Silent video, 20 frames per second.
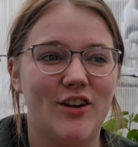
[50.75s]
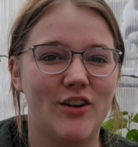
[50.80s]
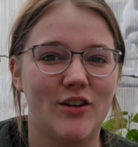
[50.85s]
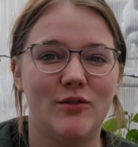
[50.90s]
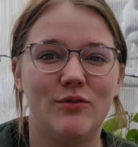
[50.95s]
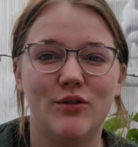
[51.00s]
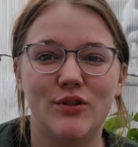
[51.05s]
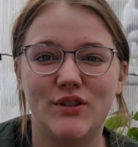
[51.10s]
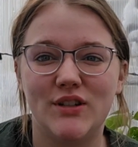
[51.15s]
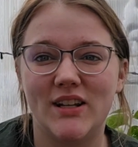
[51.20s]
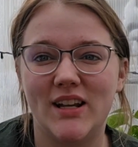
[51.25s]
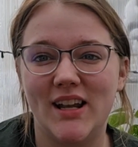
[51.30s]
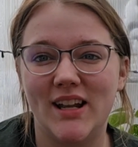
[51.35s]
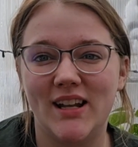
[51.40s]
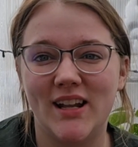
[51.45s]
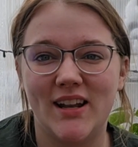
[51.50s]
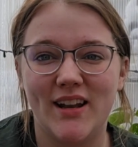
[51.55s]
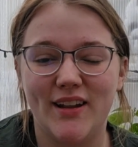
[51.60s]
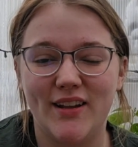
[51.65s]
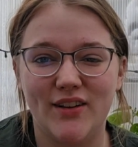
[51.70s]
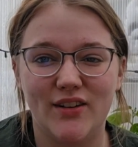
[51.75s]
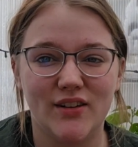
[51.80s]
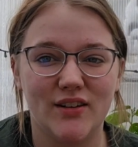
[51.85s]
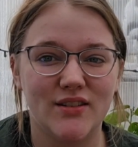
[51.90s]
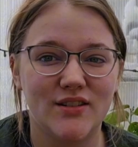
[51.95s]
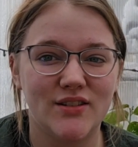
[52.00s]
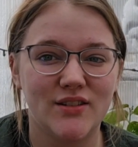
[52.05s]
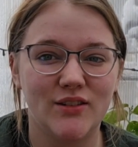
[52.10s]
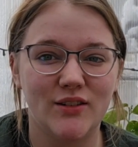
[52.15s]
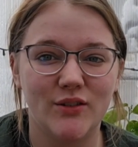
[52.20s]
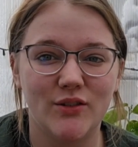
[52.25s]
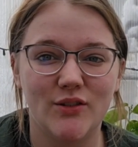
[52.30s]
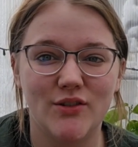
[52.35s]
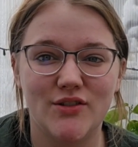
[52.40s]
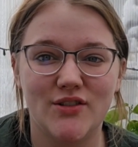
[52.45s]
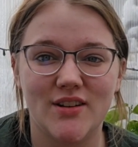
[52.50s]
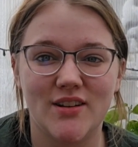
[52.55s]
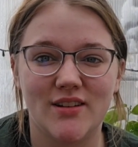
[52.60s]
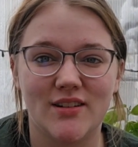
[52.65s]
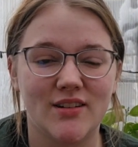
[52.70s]
good routine and a good
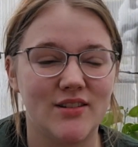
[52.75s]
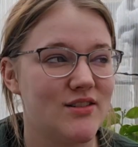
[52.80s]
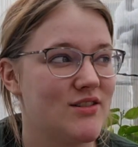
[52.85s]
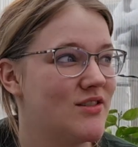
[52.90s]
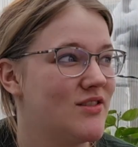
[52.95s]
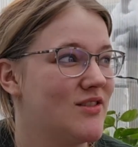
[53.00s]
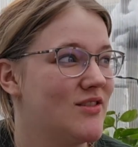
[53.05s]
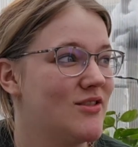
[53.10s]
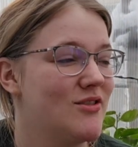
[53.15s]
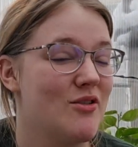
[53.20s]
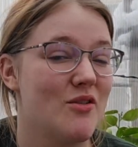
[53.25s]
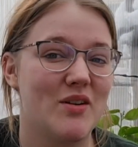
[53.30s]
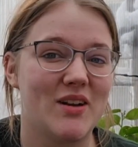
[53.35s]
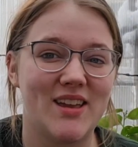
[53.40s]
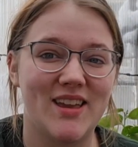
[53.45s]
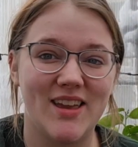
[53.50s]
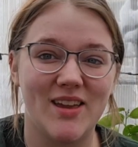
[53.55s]
solution to